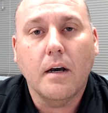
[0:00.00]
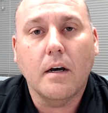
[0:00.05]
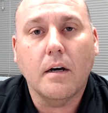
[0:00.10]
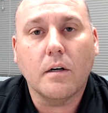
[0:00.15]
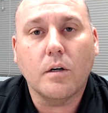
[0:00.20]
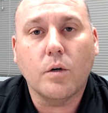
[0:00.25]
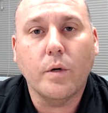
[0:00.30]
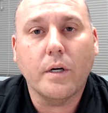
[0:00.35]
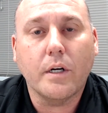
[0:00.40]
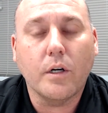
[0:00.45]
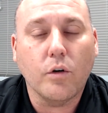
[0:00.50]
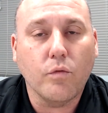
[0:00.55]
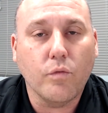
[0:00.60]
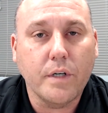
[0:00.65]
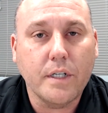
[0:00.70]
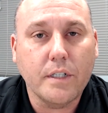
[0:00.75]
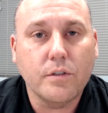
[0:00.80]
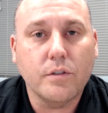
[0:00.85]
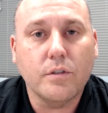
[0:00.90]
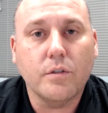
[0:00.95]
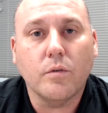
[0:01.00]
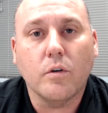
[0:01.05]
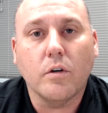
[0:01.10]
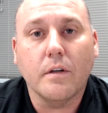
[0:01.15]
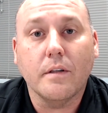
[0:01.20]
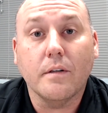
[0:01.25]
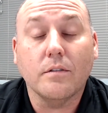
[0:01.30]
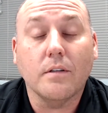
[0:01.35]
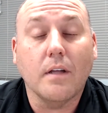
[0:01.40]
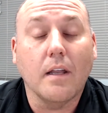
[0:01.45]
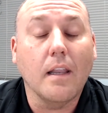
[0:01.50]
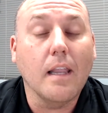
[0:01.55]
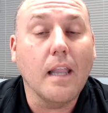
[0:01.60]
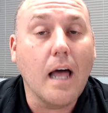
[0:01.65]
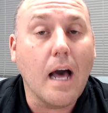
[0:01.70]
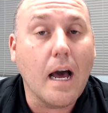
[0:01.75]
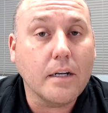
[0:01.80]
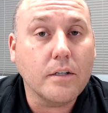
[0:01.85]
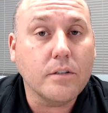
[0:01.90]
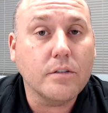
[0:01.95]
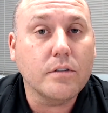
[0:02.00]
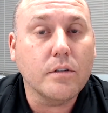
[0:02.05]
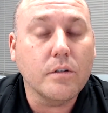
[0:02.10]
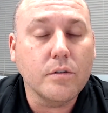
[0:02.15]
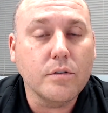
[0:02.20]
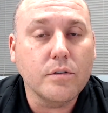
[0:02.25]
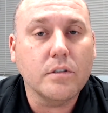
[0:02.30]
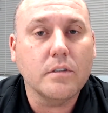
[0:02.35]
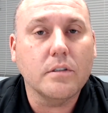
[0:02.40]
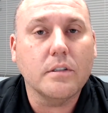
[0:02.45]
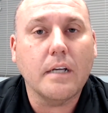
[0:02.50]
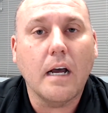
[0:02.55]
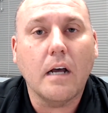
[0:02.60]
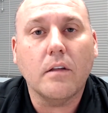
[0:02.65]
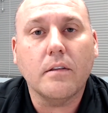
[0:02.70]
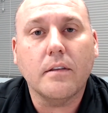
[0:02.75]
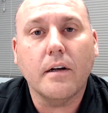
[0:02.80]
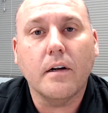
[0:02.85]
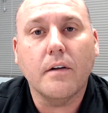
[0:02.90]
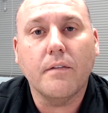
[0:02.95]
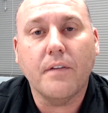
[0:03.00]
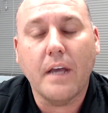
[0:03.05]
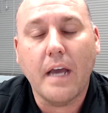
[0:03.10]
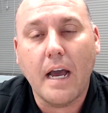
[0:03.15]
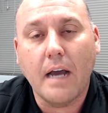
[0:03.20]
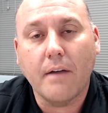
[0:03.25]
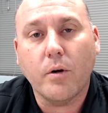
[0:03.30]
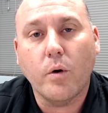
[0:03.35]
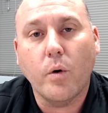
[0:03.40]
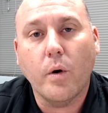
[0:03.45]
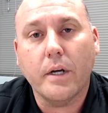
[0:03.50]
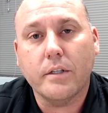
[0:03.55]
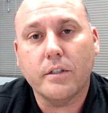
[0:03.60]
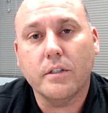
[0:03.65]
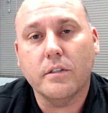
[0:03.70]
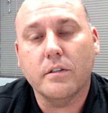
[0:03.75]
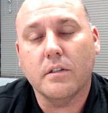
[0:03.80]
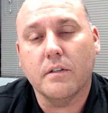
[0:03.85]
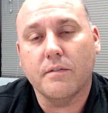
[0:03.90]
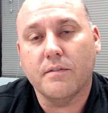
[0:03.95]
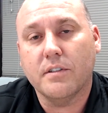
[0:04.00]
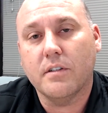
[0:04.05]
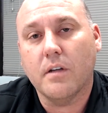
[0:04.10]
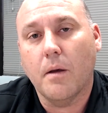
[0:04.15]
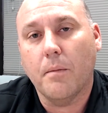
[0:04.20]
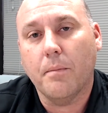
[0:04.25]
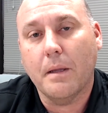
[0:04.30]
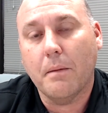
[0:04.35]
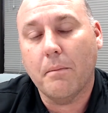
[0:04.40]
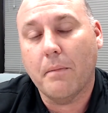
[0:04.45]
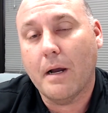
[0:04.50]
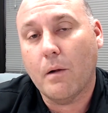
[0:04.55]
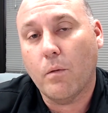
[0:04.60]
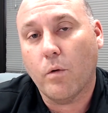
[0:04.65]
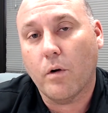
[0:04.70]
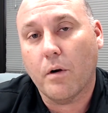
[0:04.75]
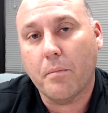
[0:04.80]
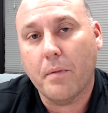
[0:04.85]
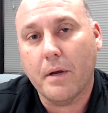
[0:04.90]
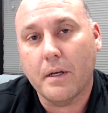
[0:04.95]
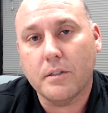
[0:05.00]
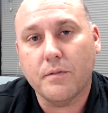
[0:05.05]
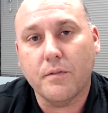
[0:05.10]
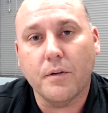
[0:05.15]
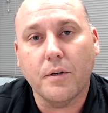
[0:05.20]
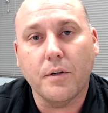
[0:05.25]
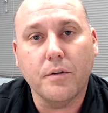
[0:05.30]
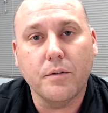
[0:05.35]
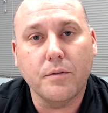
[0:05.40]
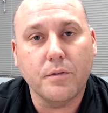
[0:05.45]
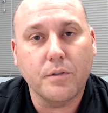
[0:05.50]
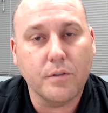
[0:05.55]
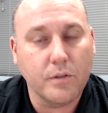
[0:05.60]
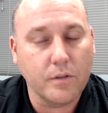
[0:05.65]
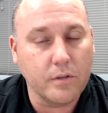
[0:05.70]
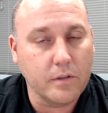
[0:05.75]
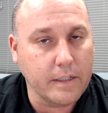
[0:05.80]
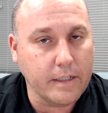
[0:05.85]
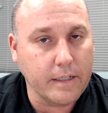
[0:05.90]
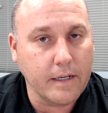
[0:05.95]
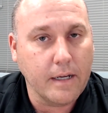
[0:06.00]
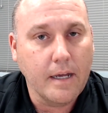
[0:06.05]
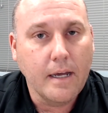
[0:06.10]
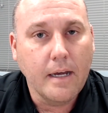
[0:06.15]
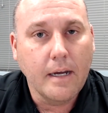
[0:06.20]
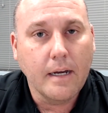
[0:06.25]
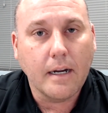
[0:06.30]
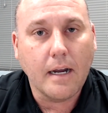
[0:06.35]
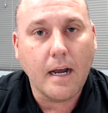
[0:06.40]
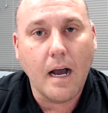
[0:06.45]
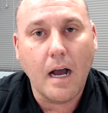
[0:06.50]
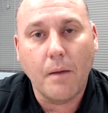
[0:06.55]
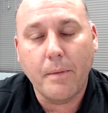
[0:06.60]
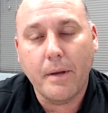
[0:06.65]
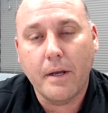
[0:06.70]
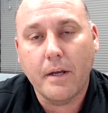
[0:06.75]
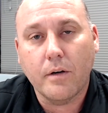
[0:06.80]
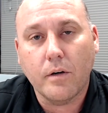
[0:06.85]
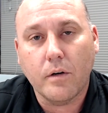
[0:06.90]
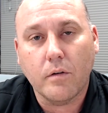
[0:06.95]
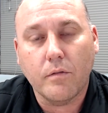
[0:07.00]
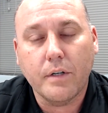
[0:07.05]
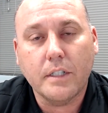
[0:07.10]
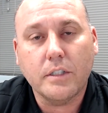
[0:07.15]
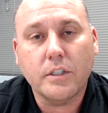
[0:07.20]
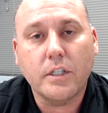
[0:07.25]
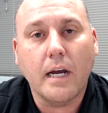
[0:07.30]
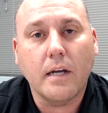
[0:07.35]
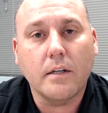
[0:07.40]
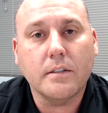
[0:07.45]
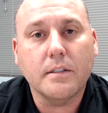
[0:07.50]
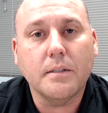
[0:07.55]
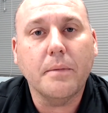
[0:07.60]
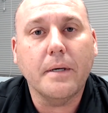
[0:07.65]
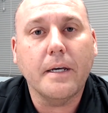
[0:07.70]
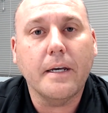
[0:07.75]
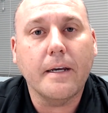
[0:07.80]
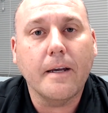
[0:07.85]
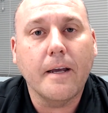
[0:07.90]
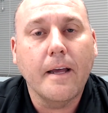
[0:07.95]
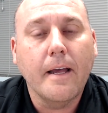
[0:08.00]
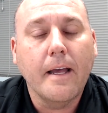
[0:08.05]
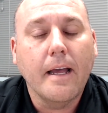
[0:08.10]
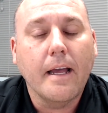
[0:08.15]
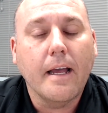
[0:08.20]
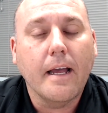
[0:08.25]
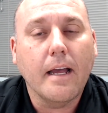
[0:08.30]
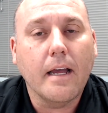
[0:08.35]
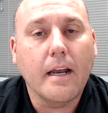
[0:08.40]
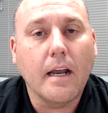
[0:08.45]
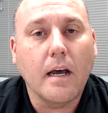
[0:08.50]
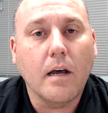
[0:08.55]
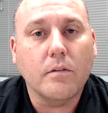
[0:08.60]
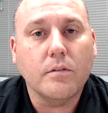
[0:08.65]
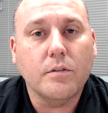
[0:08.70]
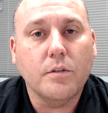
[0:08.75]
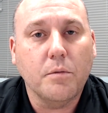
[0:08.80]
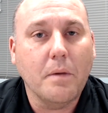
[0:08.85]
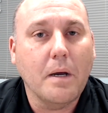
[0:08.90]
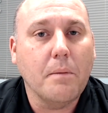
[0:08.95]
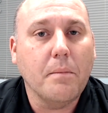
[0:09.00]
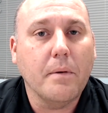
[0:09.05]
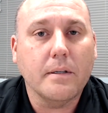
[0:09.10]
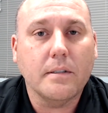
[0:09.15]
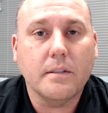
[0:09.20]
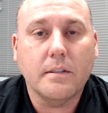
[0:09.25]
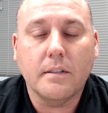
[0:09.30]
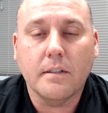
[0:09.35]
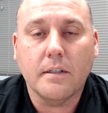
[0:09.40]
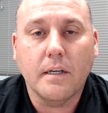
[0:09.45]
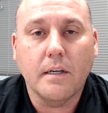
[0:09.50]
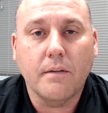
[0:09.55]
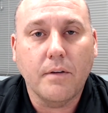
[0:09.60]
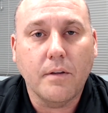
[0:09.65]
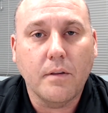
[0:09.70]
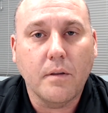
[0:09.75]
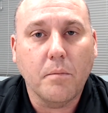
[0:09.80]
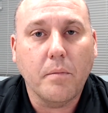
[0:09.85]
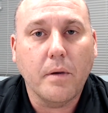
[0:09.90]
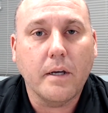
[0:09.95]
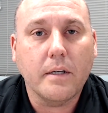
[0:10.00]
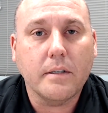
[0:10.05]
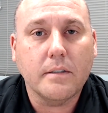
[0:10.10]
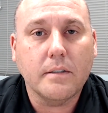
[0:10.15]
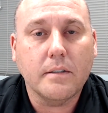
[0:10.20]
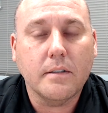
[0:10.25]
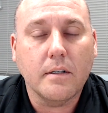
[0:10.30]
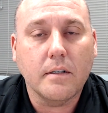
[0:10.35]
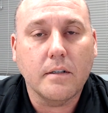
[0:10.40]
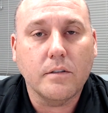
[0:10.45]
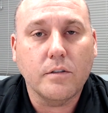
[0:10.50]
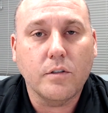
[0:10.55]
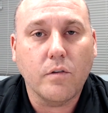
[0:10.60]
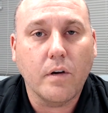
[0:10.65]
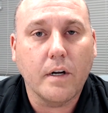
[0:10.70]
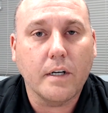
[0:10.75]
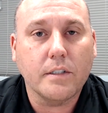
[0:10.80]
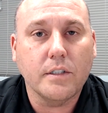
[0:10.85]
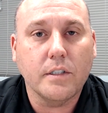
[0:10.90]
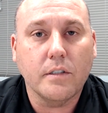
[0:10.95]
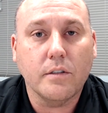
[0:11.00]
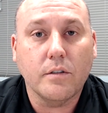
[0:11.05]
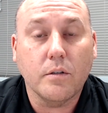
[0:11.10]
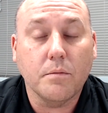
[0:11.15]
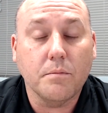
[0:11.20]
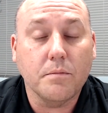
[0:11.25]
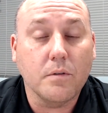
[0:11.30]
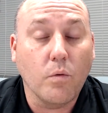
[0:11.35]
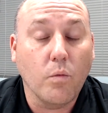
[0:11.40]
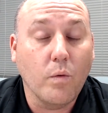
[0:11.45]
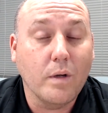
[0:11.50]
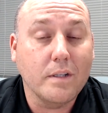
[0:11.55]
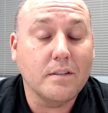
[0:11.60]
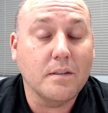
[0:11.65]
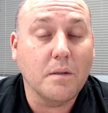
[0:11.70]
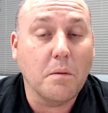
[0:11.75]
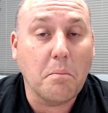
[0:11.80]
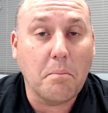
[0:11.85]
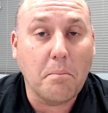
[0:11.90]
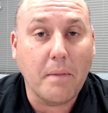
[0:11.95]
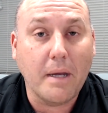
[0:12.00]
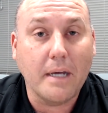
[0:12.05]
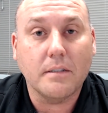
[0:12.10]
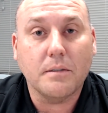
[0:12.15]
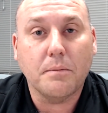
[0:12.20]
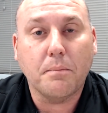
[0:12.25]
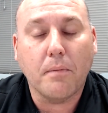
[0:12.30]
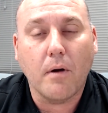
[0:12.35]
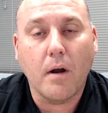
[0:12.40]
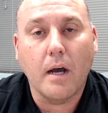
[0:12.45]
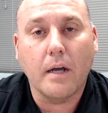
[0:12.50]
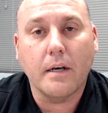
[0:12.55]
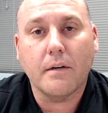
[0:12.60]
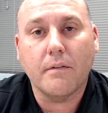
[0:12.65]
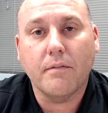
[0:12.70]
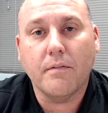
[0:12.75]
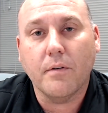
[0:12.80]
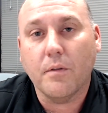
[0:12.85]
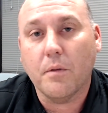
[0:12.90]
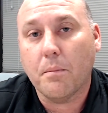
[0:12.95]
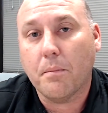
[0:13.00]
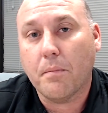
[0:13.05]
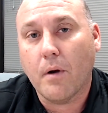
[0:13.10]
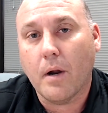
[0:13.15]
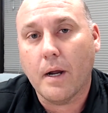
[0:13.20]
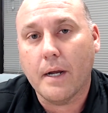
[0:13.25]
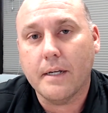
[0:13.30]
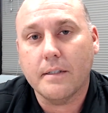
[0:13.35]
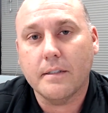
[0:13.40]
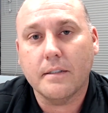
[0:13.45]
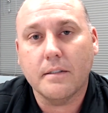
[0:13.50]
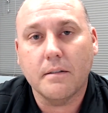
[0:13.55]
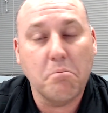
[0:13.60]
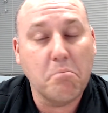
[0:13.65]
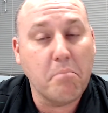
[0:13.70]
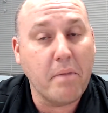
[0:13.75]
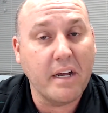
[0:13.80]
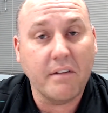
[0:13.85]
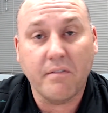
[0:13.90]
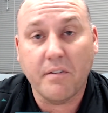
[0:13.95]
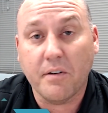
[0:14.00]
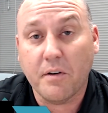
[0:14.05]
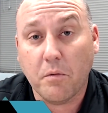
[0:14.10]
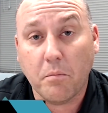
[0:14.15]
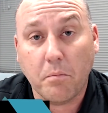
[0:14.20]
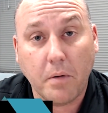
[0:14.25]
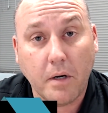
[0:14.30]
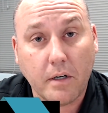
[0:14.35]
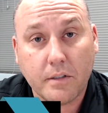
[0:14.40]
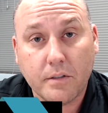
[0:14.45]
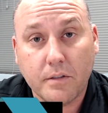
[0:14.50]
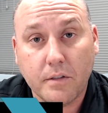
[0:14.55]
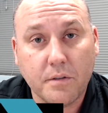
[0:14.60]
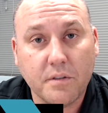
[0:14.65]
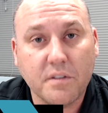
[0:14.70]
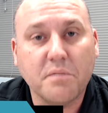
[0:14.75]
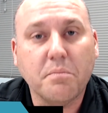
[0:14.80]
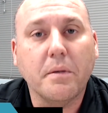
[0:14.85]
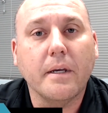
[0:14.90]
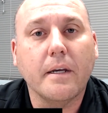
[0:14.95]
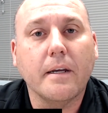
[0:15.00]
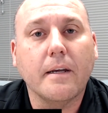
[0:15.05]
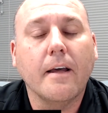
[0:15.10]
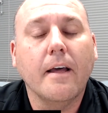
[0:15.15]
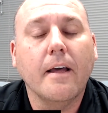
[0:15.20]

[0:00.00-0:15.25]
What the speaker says: quicker restore. And there's a lot of solutions out there. If you have questions of some that might work best for you, certainly comment or reach out to me, and I'll do my best to give you the best direction in terms of what's the best product for the price, bang for your buck, so to speak,